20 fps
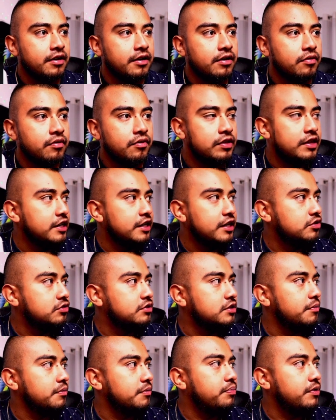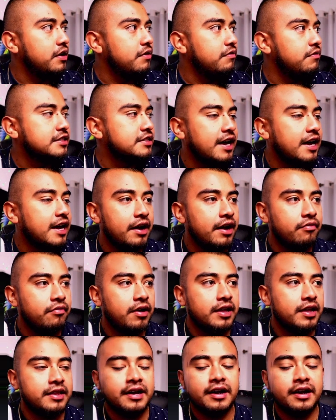This was the previous high right there.